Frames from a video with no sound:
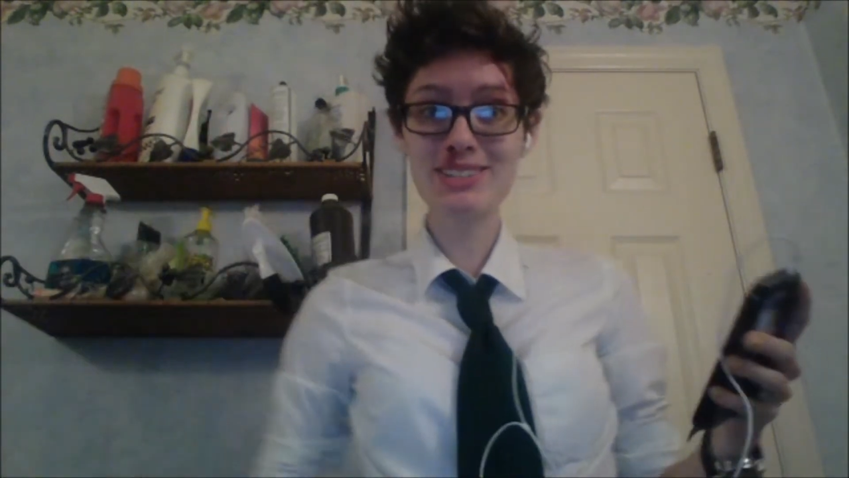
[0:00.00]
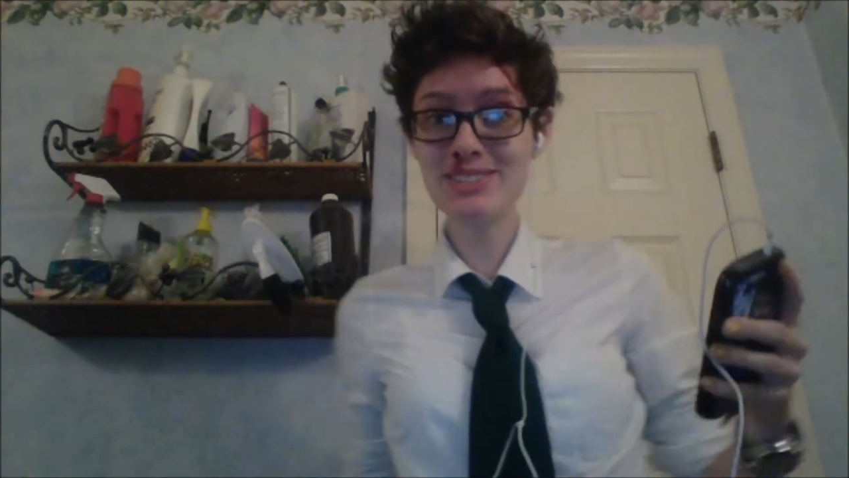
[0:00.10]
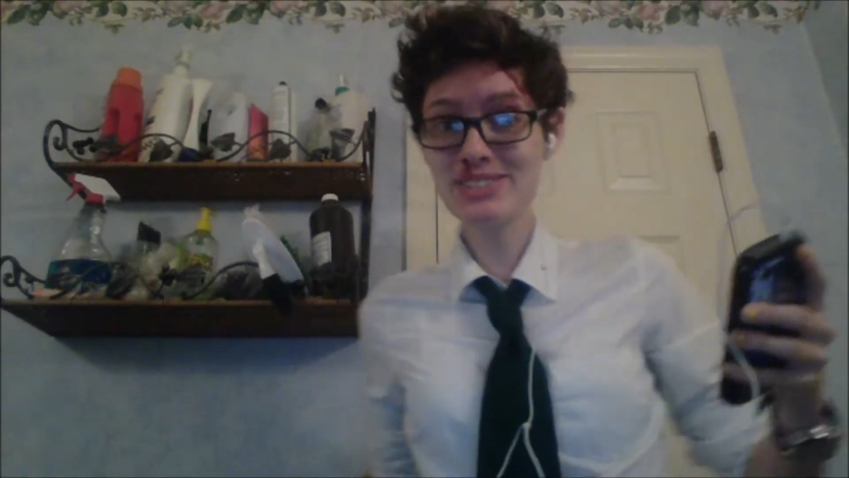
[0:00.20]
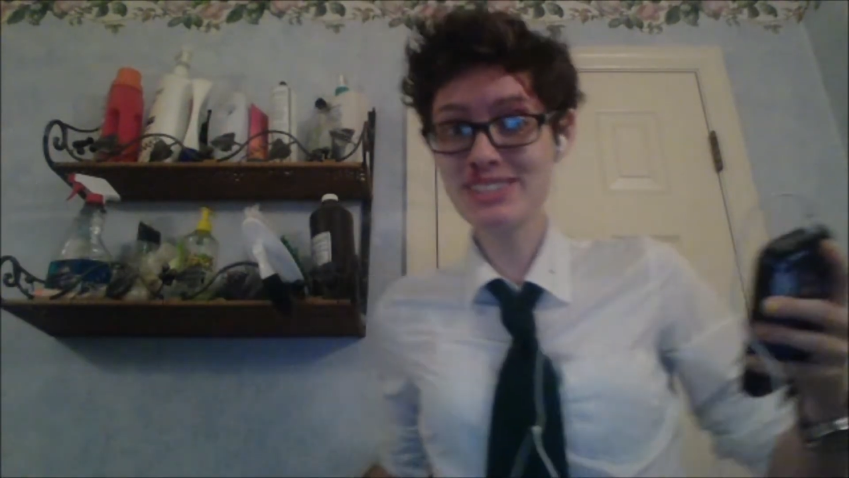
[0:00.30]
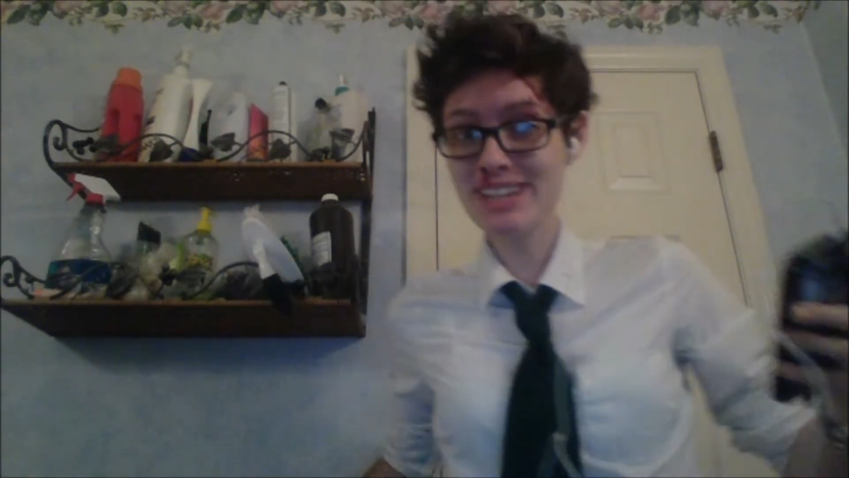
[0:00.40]

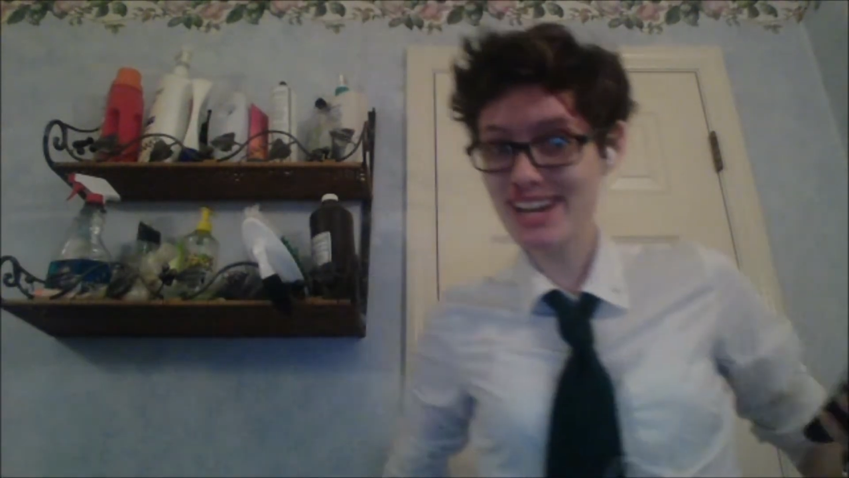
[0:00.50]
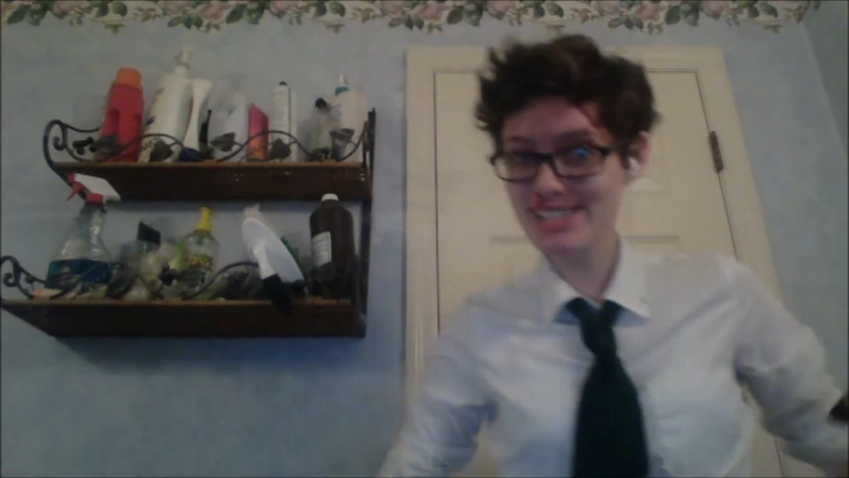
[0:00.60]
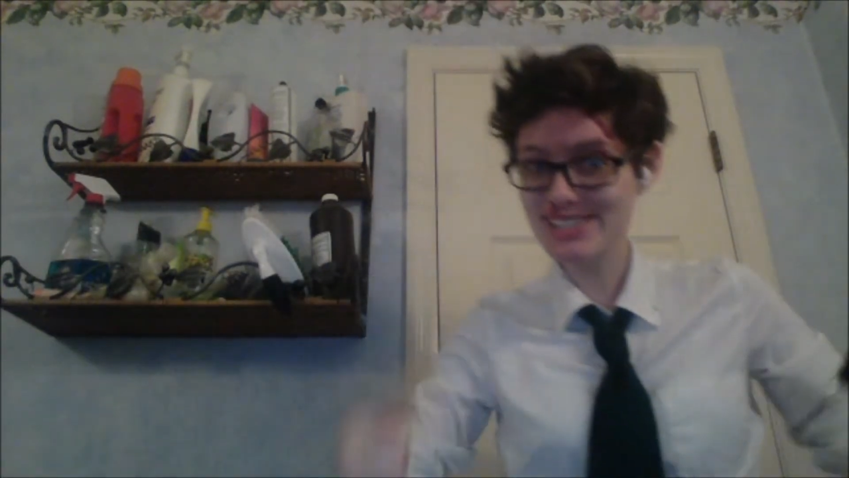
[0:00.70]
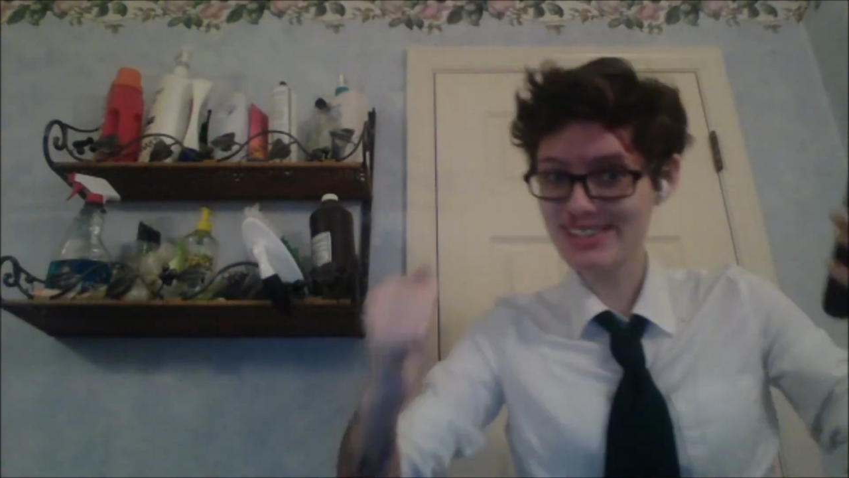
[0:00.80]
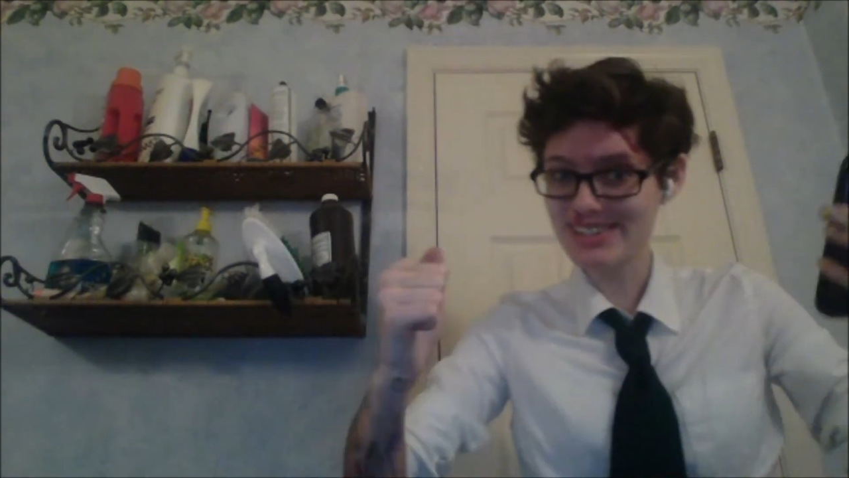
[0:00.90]
Newton
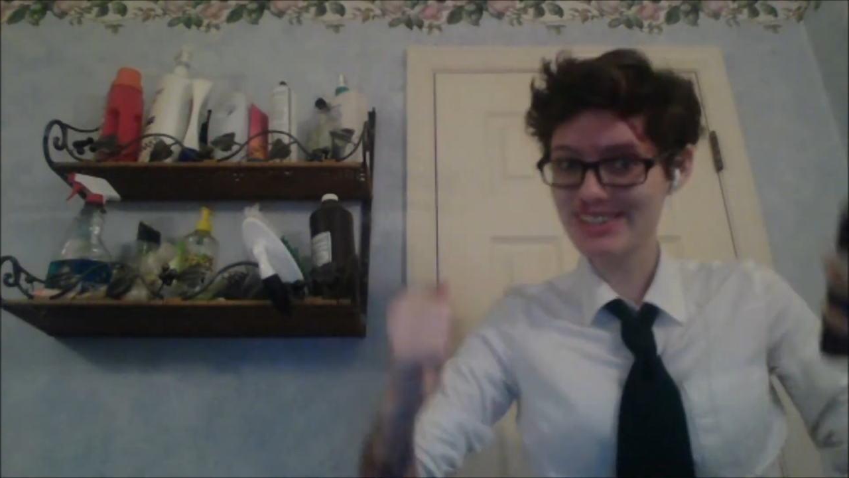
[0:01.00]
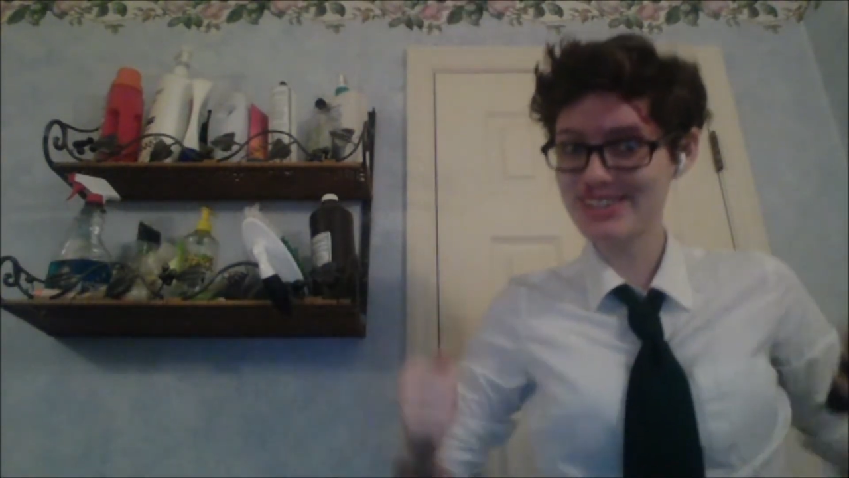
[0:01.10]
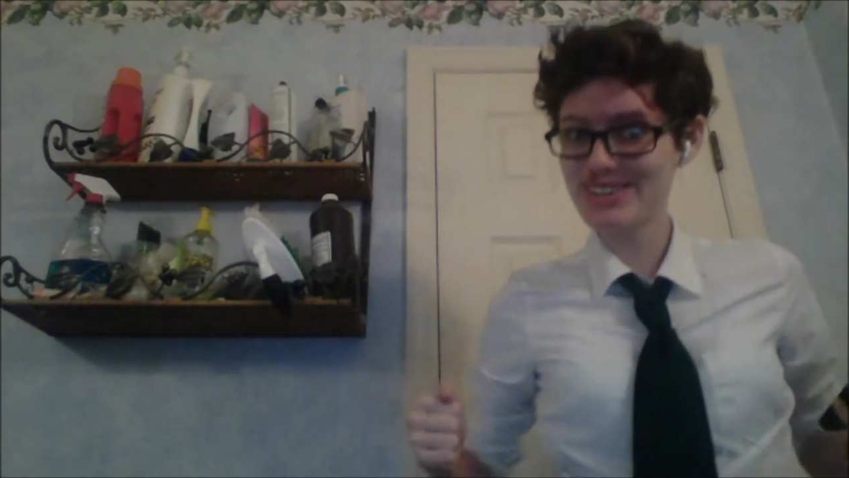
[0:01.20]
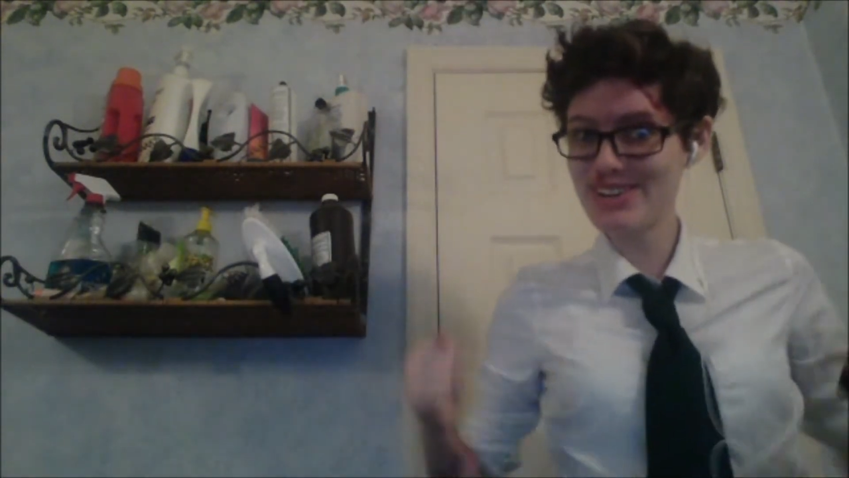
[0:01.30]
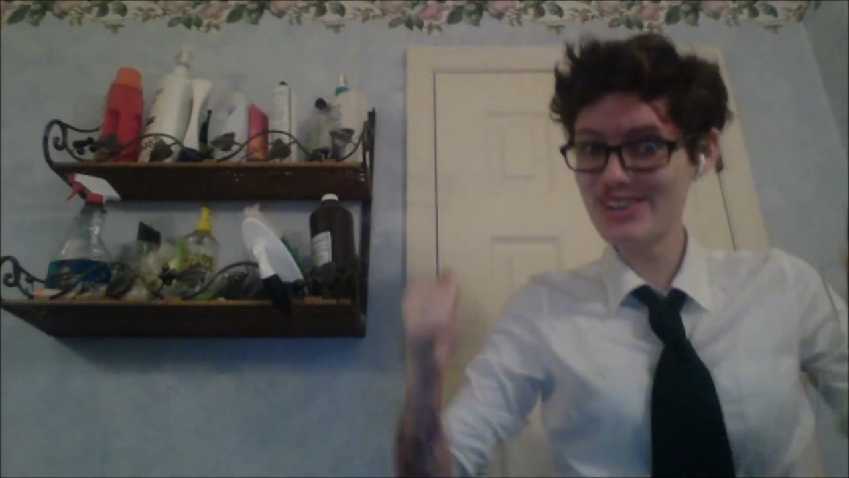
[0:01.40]
Geiszler,
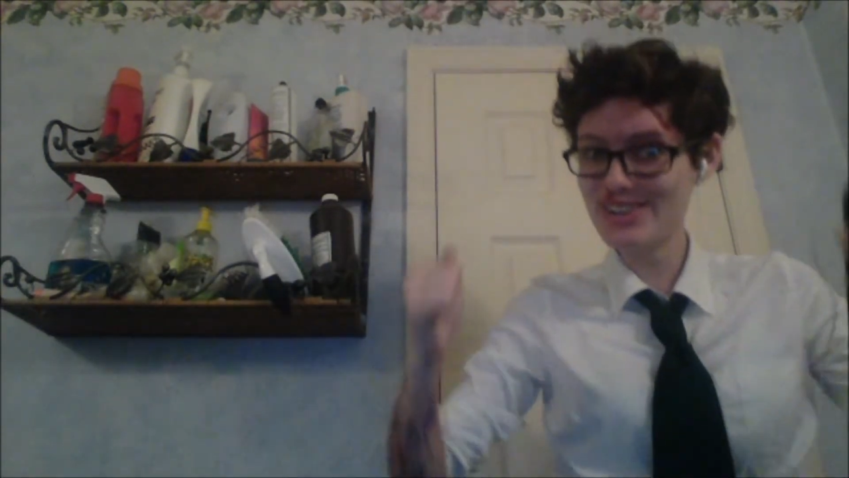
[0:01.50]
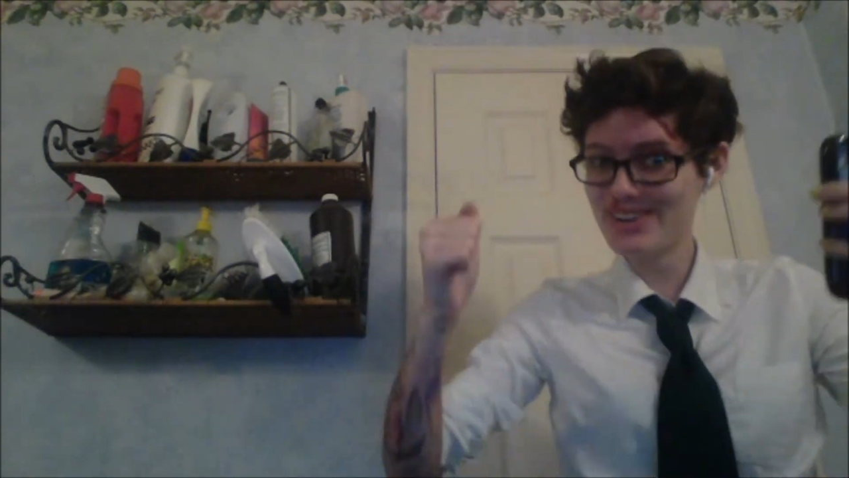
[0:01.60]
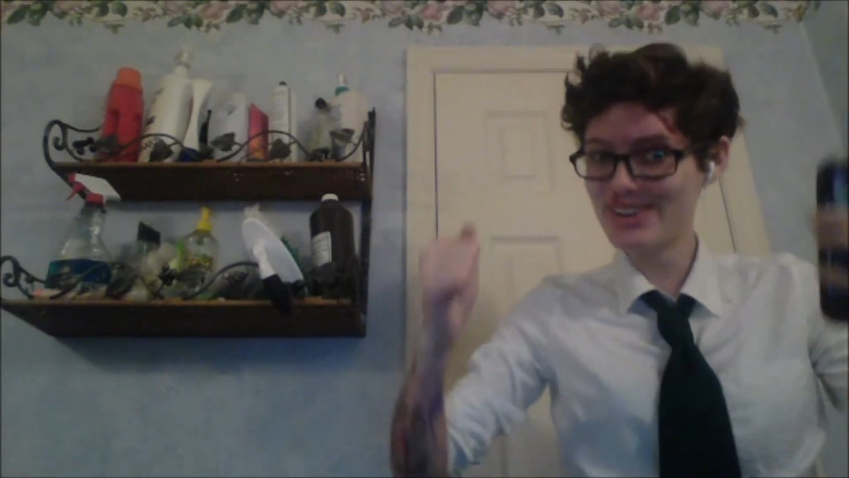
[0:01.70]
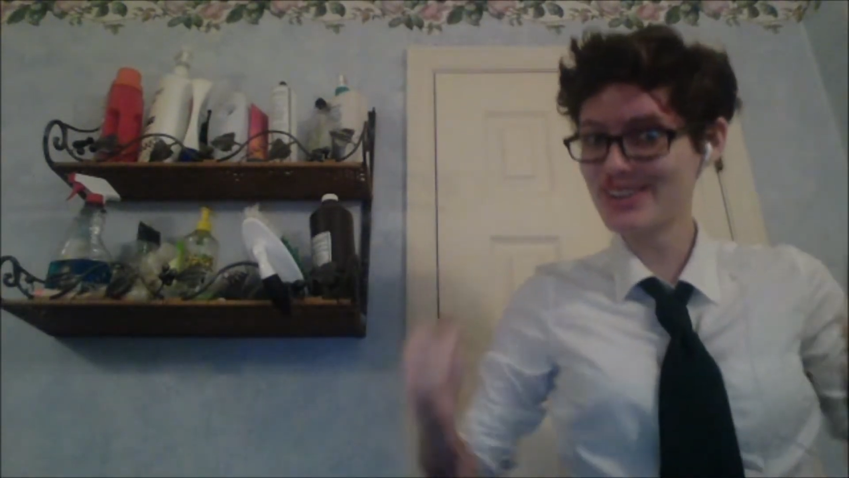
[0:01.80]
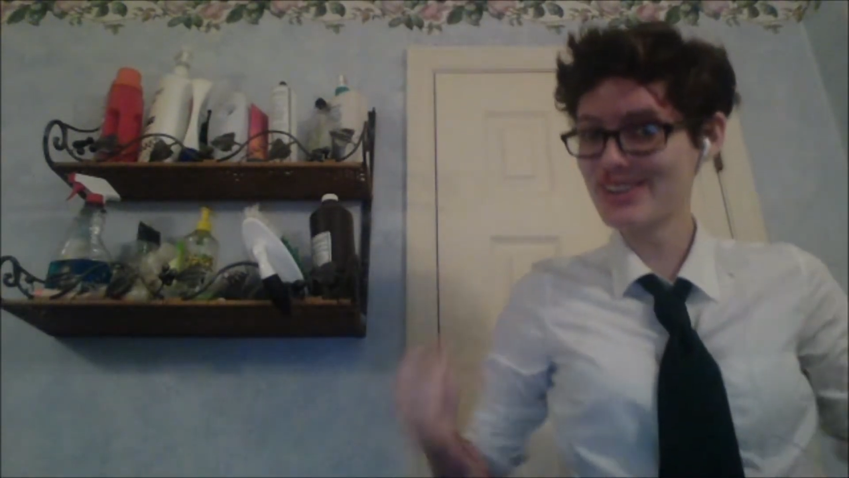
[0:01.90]

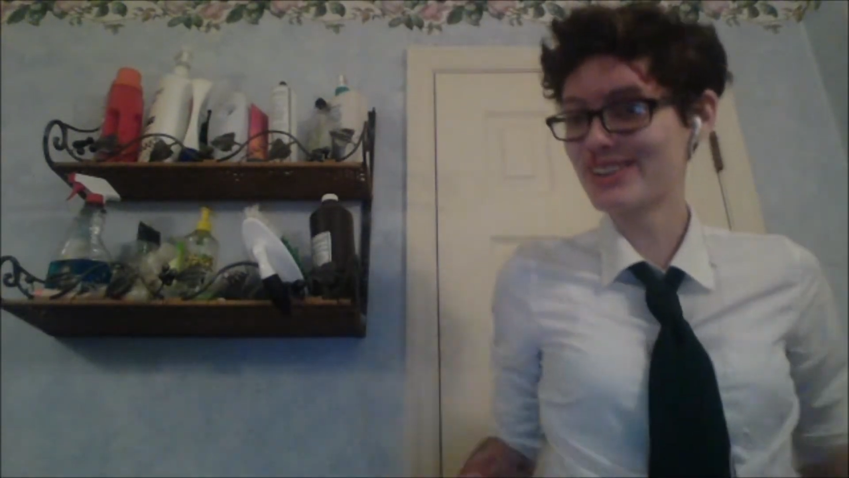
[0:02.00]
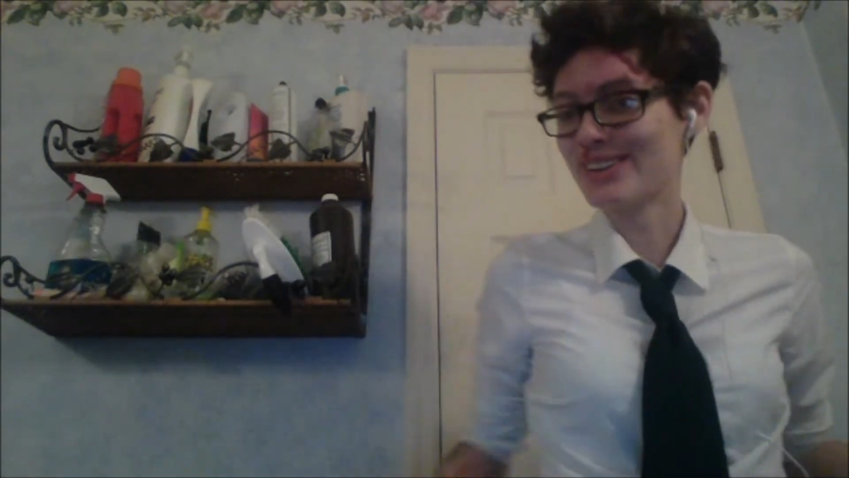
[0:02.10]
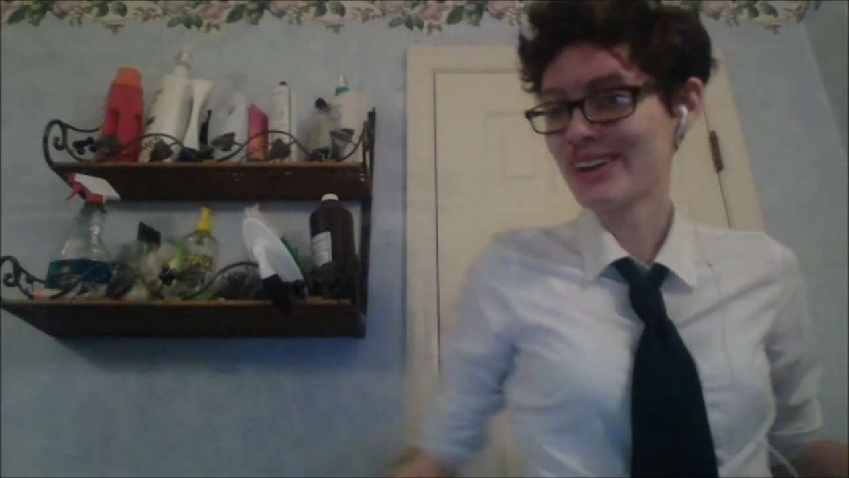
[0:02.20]
yeah!